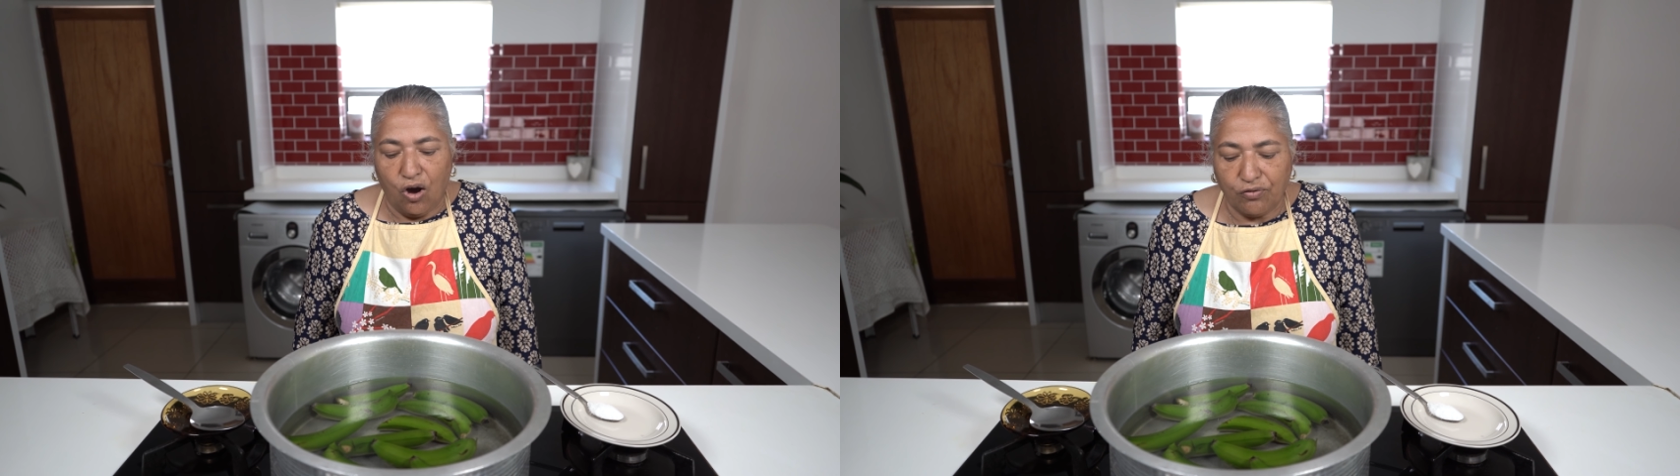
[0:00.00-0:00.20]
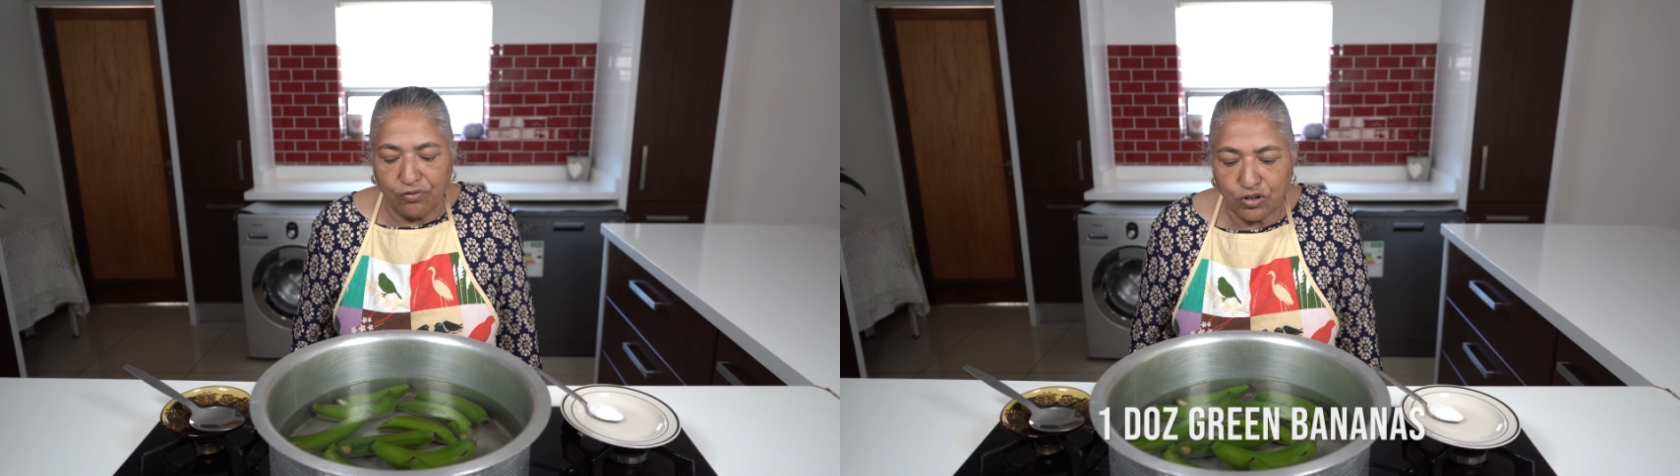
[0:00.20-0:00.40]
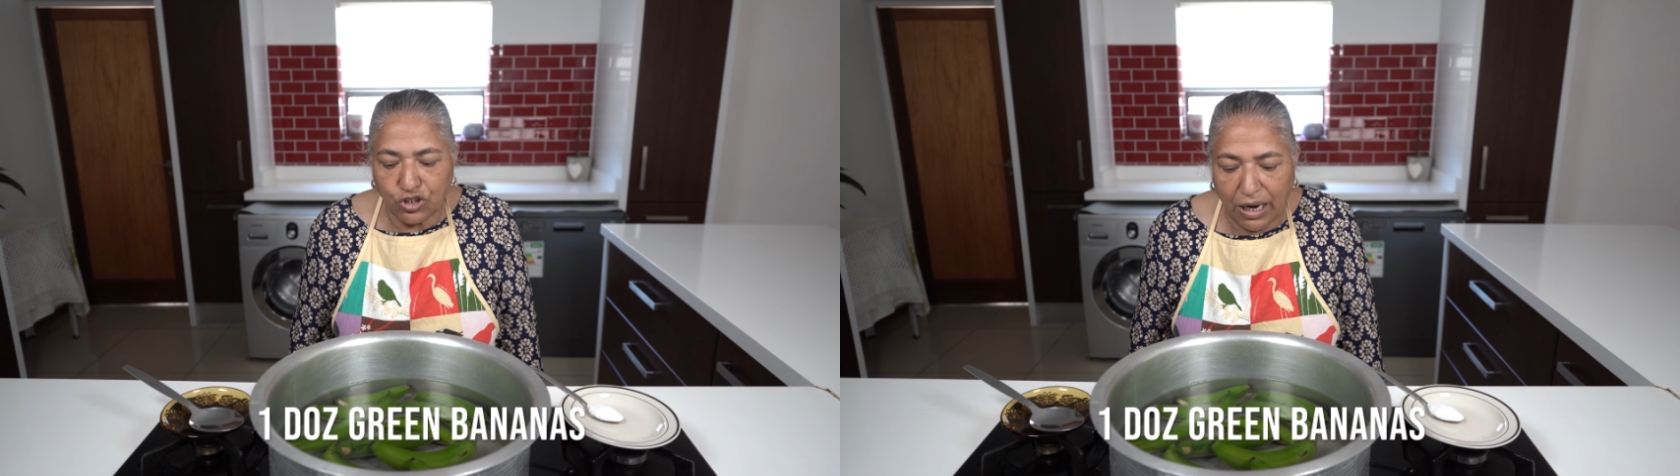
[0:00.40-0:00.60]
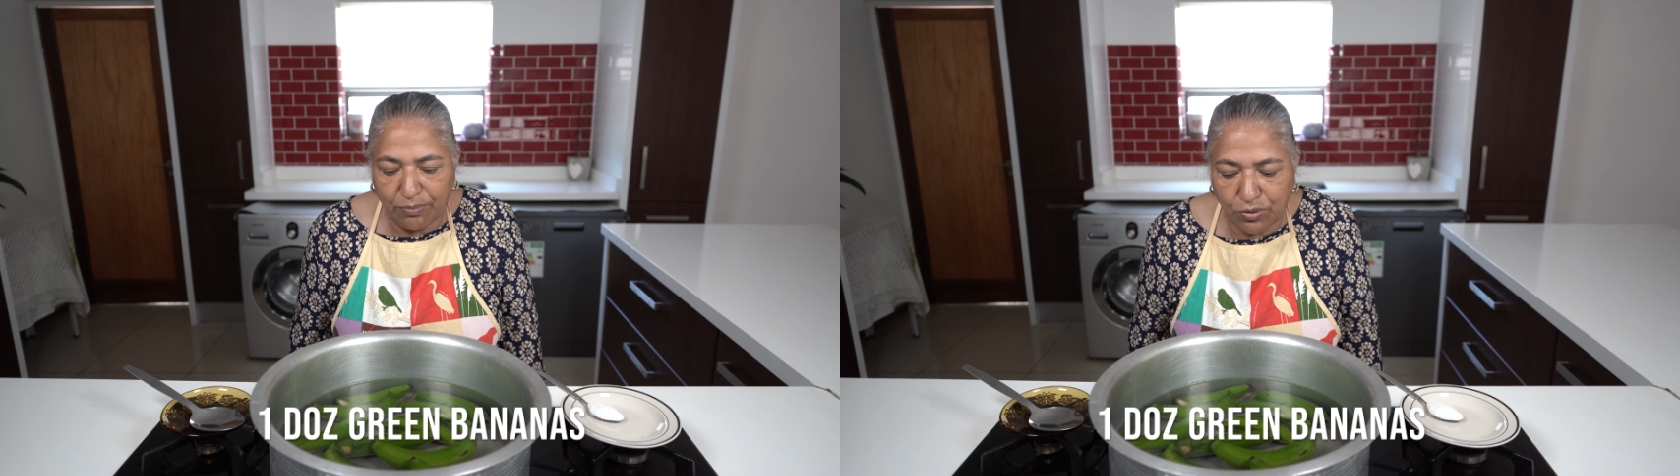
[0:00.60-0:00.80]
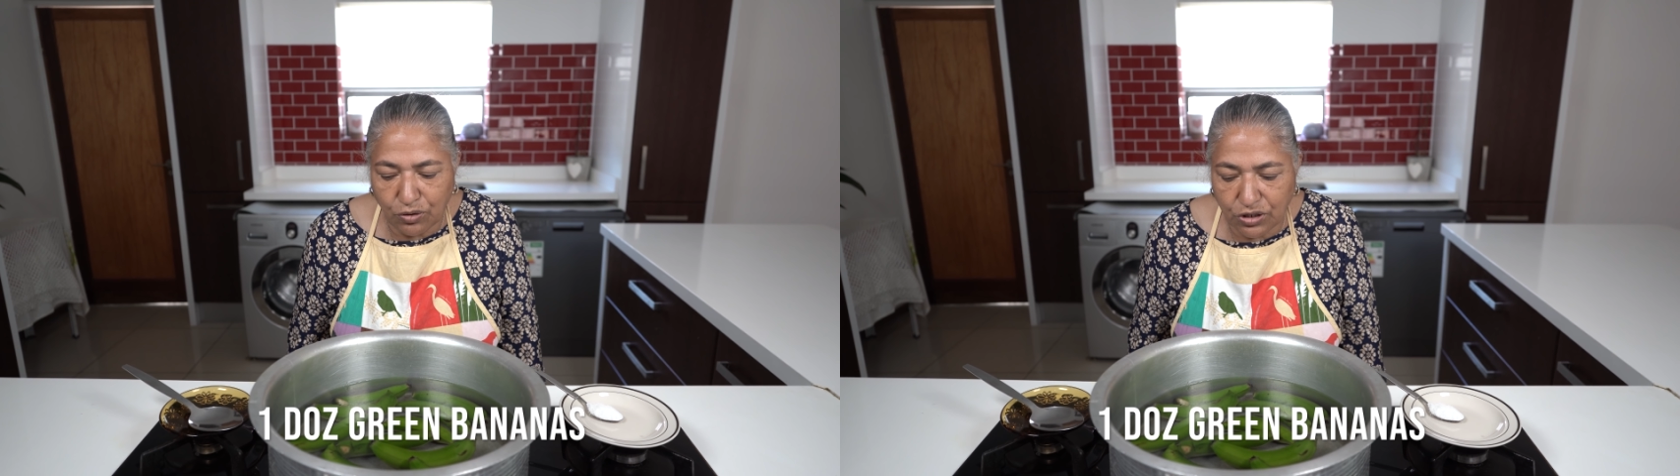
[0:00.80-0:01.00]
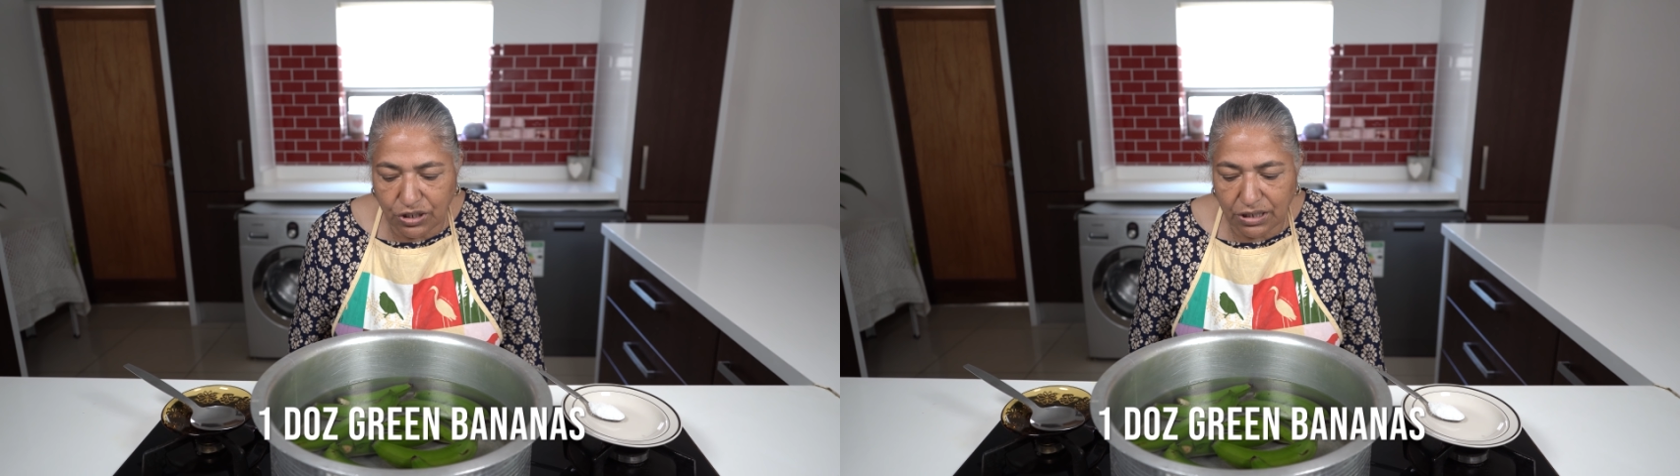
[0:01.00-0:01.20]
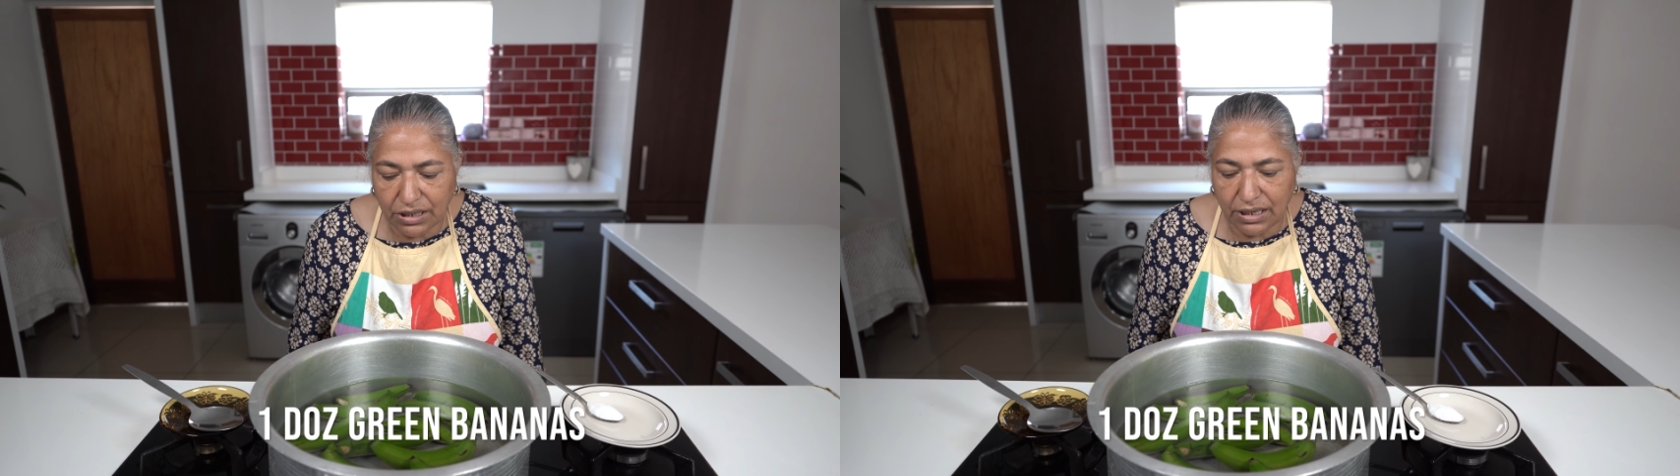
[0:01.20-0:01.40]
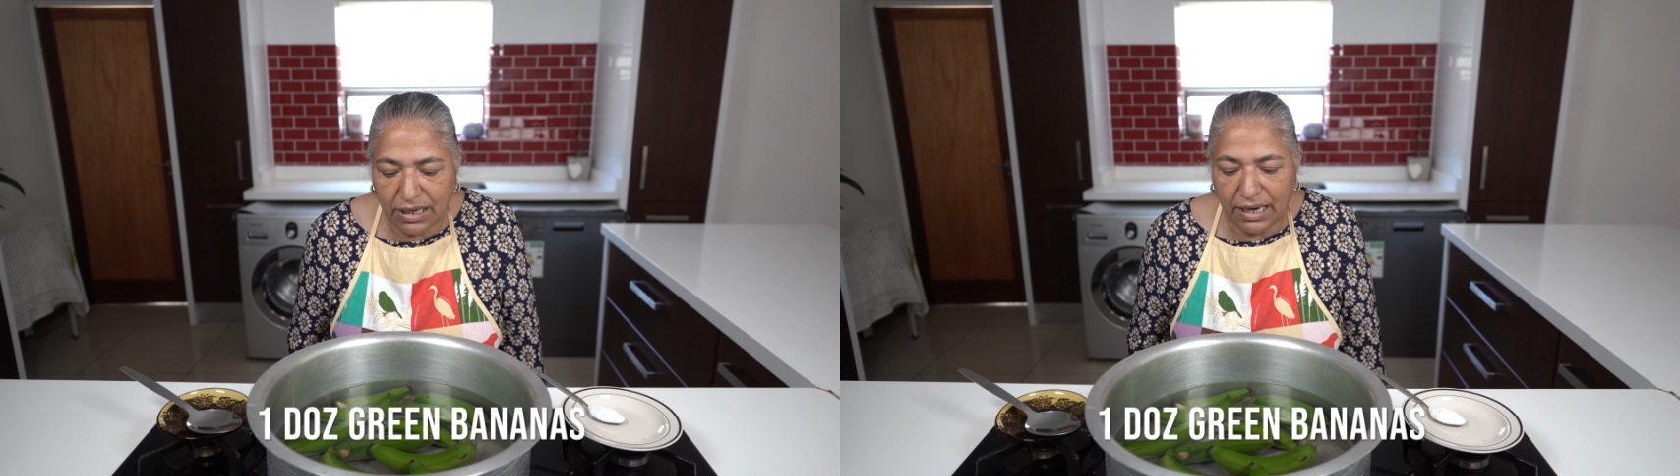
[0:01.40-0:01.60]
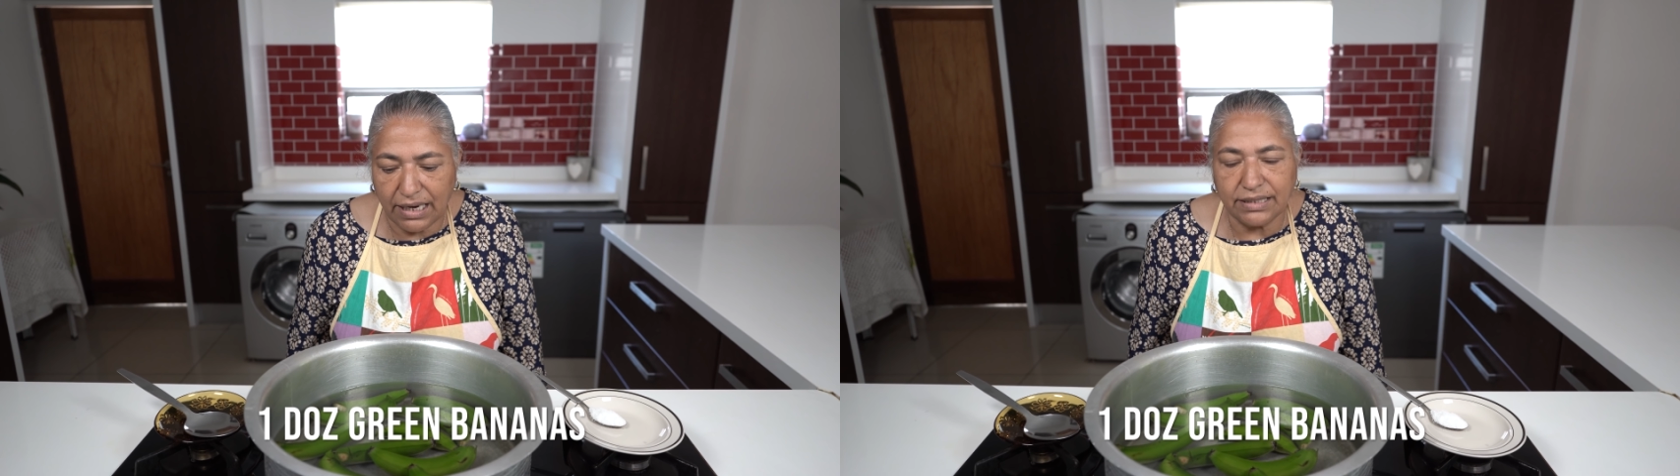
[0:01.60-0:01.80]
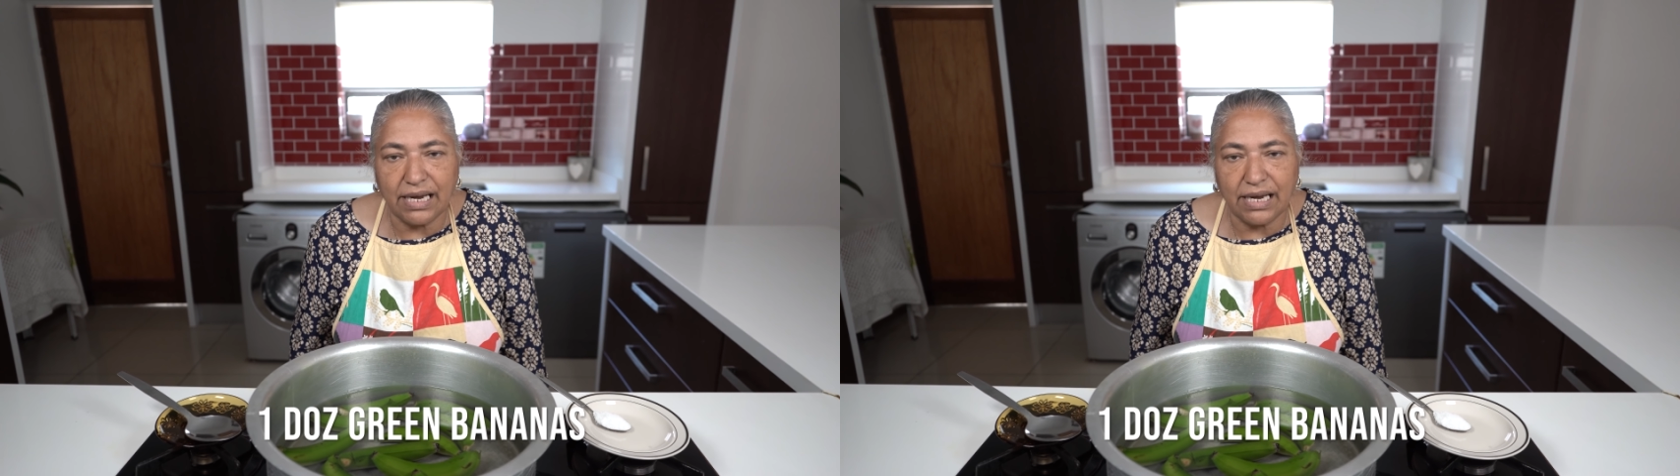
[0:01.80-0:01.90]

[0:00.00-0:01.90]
of which I put a